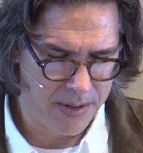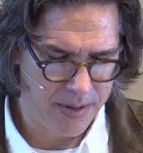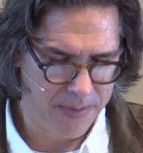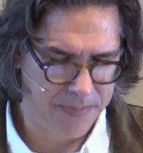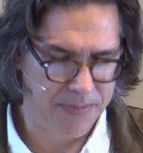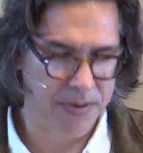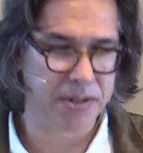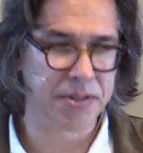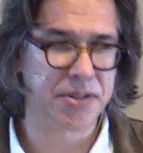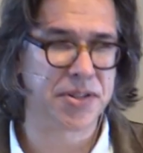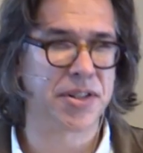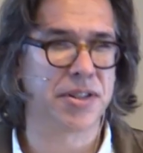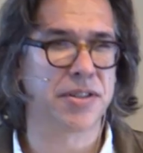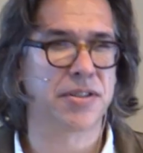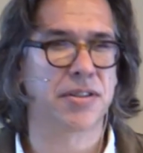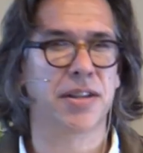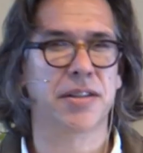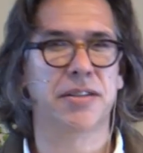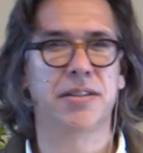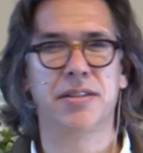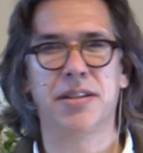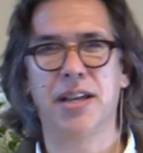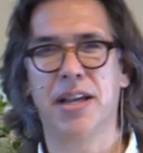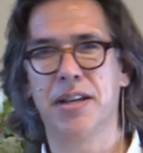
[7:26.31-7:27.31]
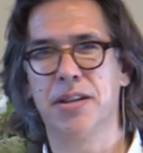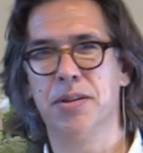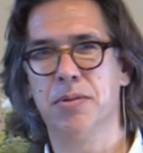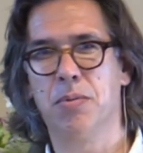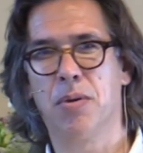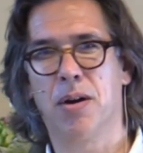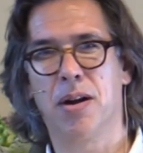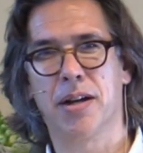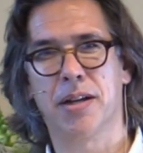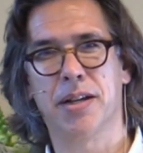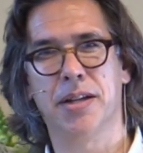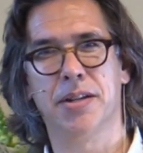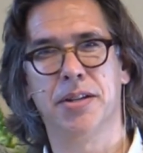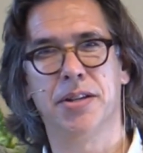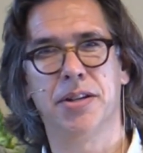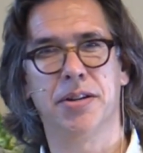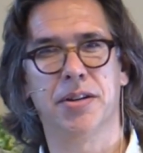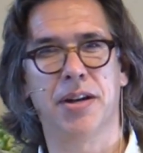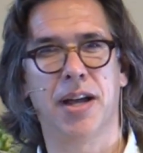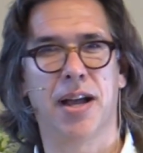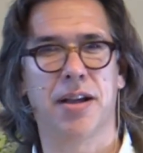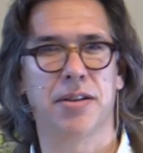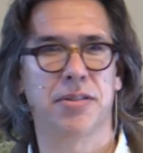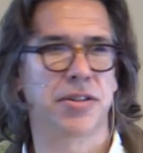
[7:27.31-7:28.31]
For instance, let's say you walk into
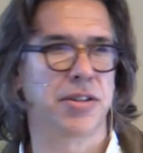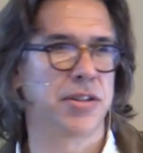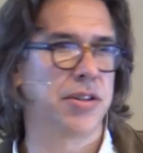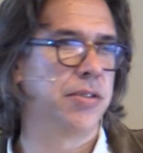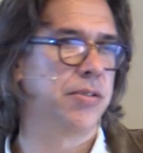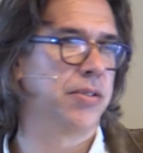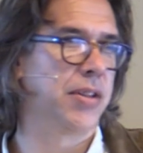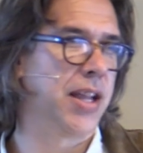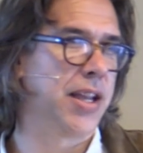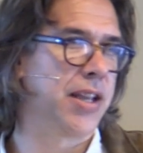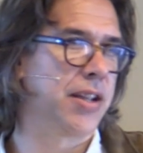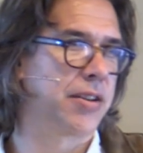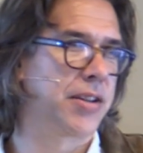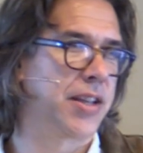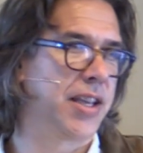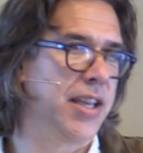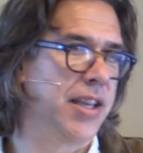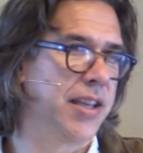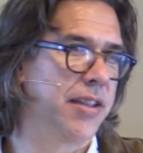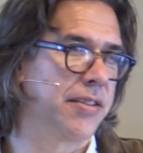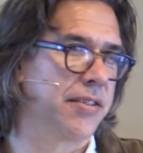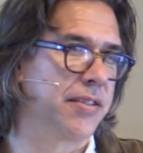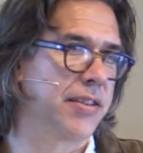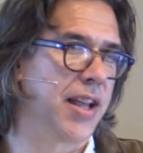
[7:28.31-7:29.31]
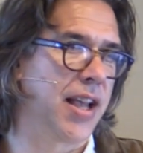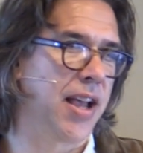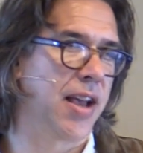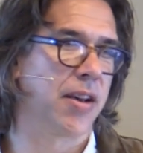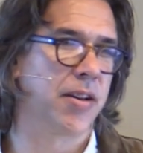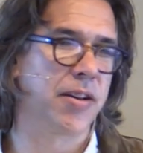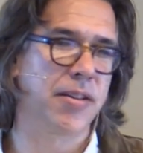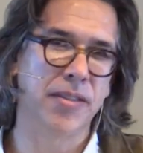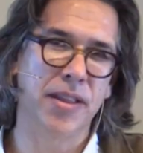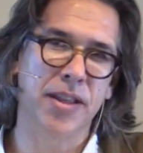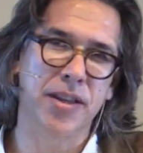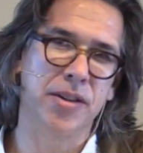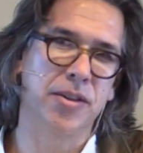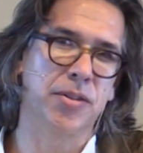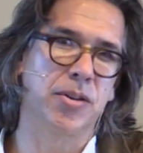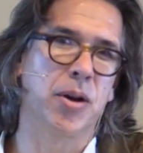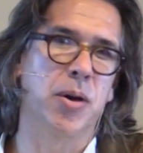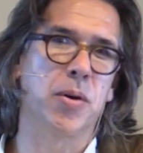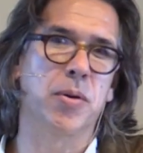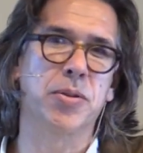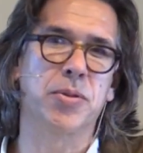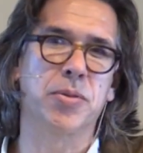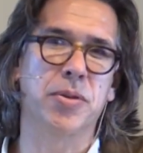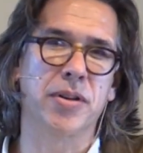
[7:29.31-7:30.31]
your house and you lay your keys down, and then you
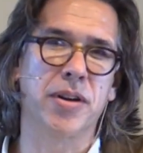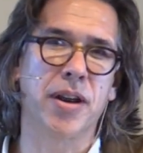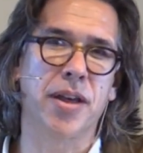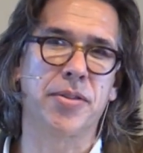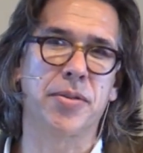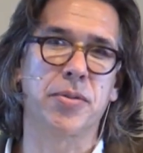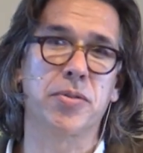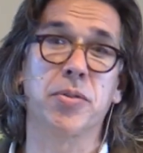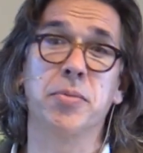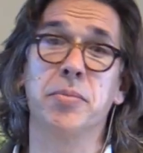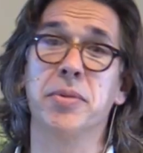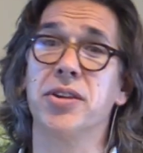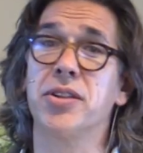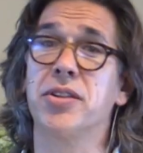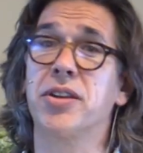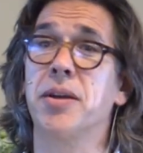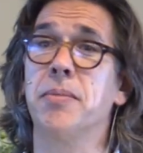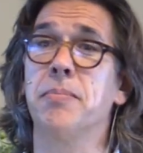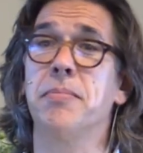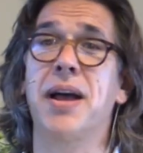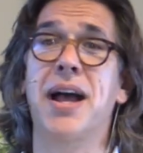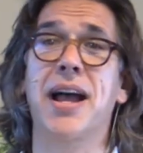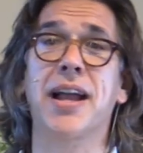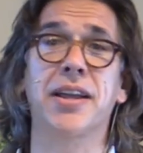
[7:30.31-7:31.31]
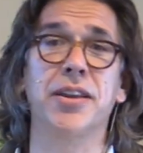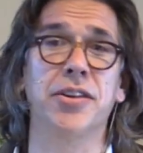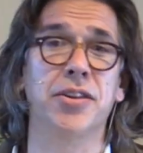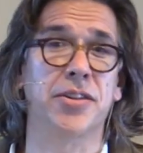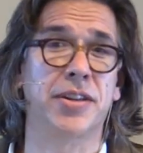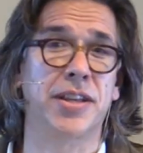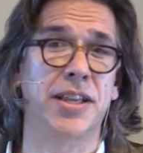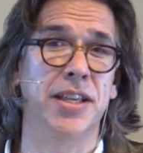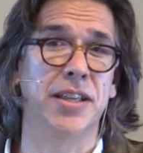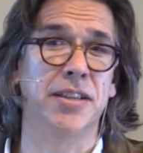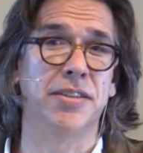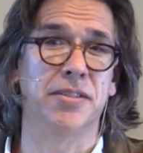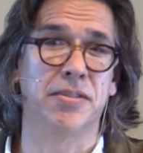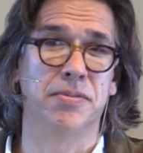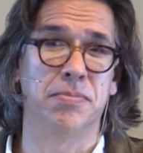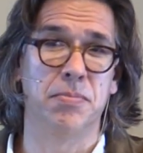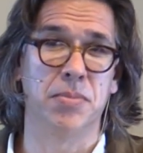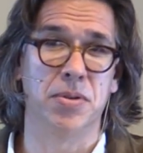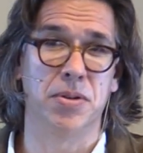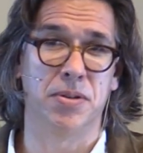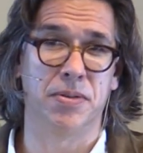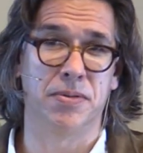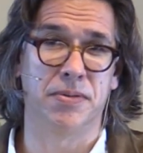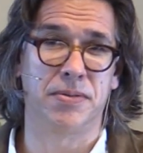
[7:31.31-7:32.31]
go into another room and you come back and your keys have
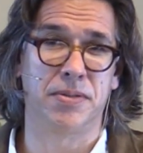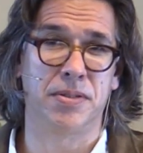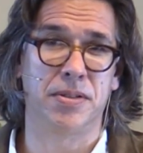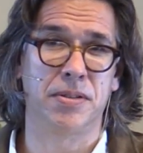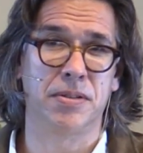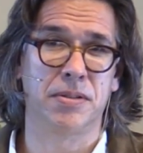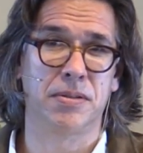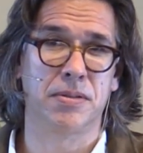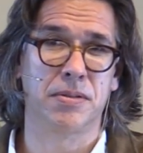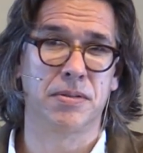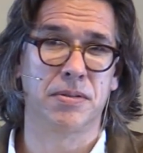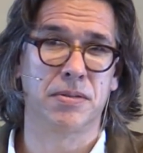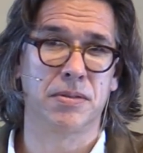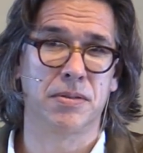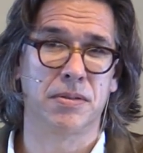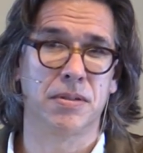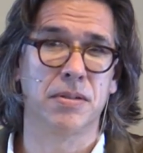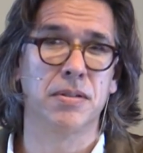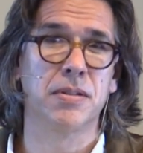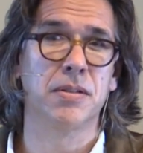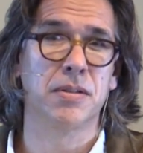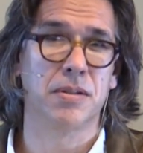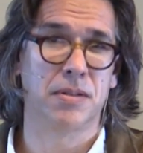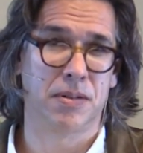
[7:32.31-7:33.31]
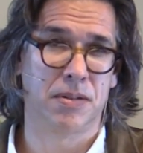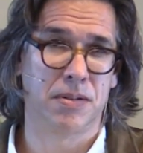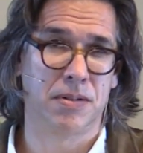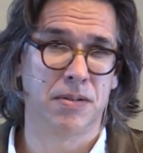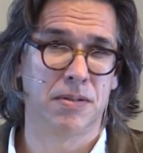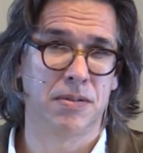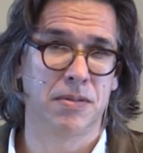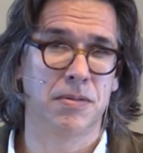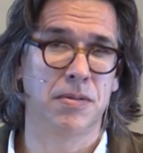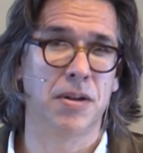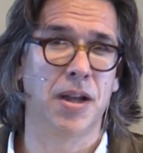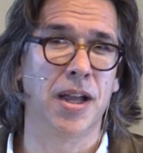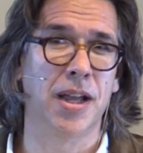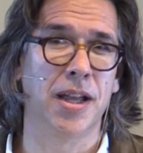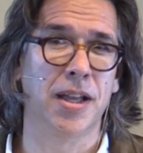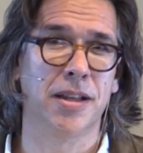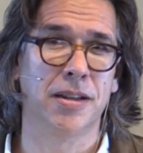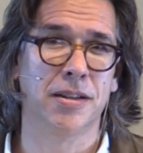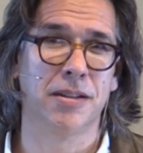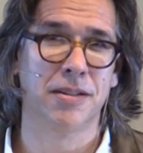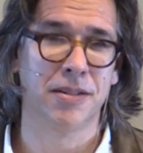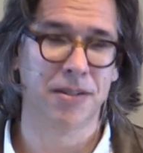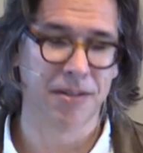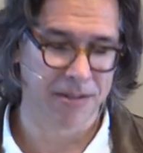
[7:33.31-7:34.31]
moved,
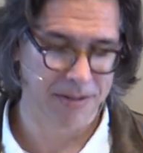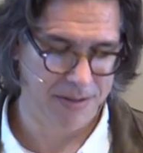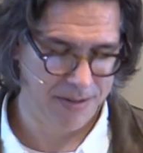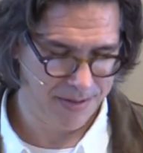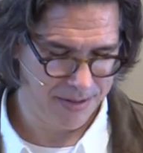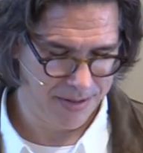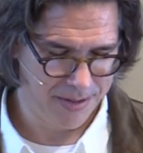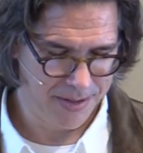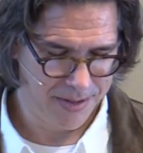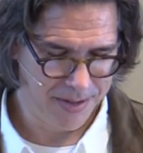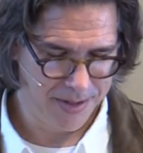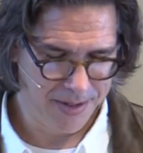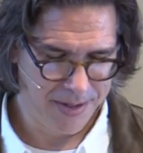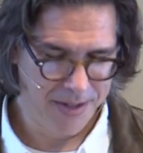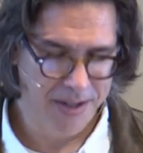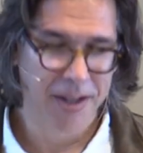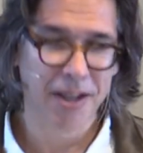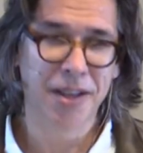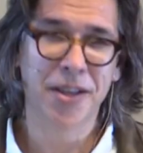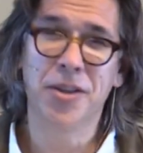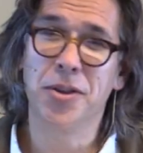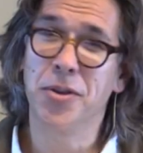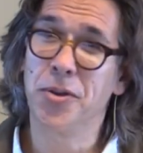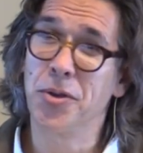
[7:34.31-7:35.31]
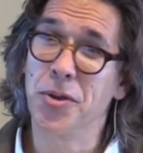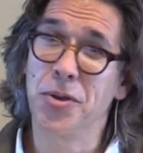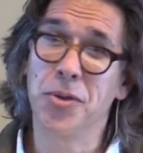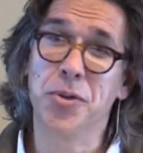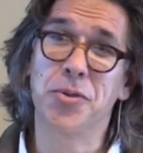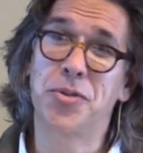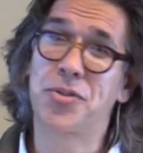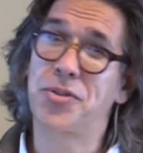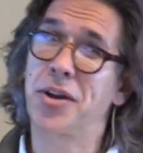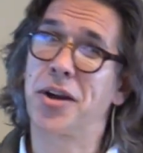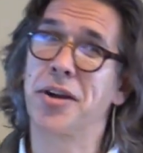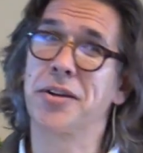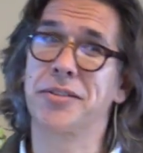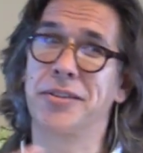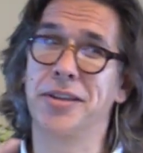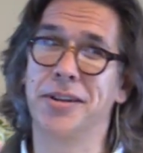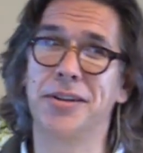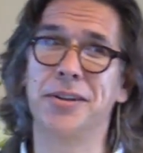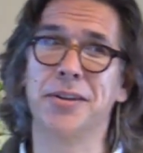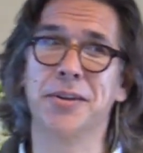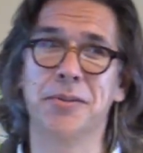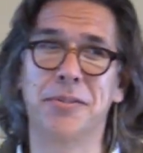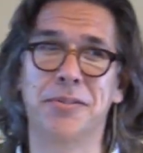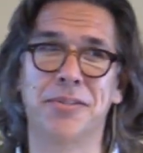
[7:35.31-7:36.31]
right? You, you start
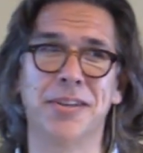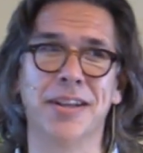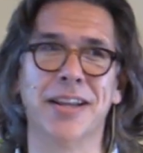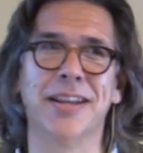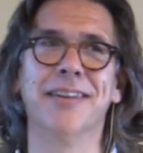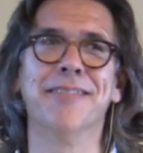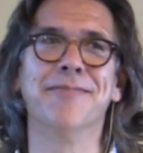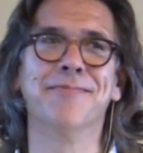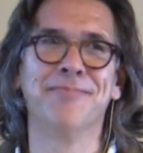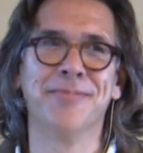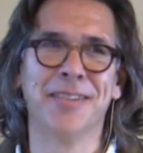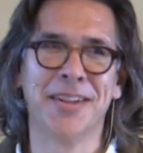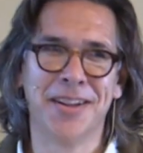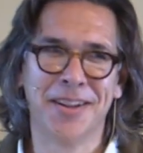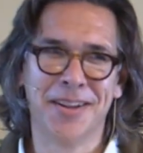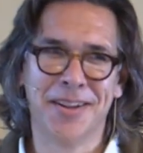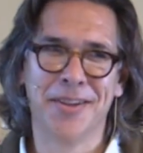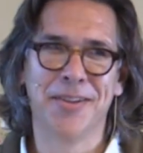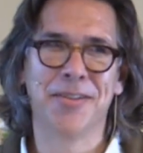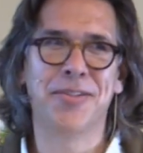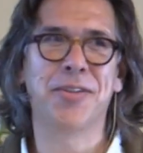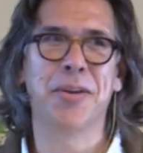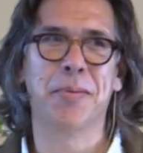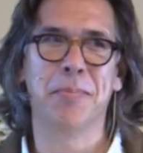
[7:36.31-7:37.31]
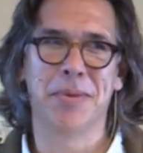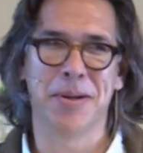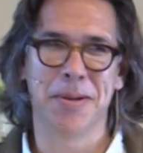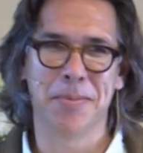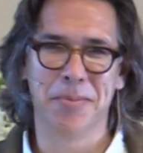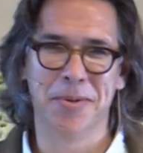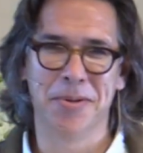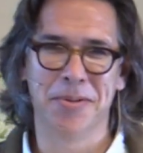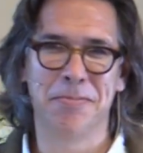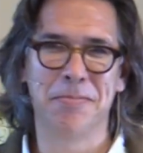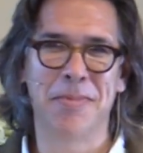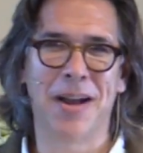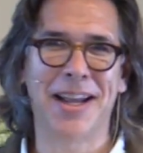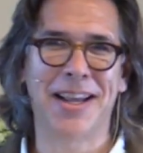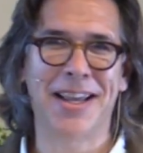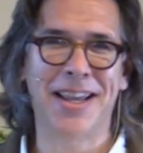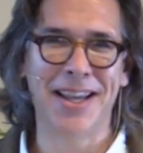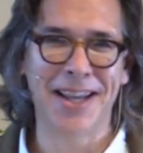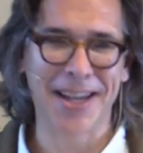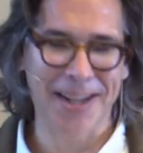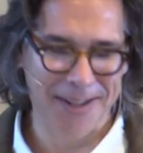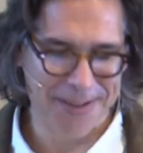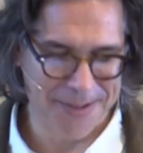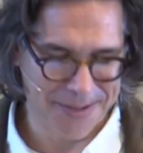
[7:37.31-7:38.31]
deducing somebody moved my
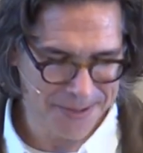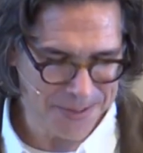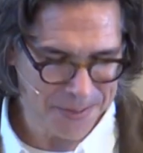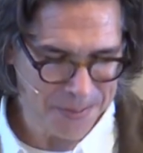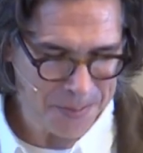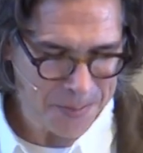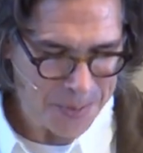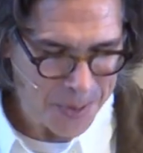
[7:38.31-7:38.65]
keys.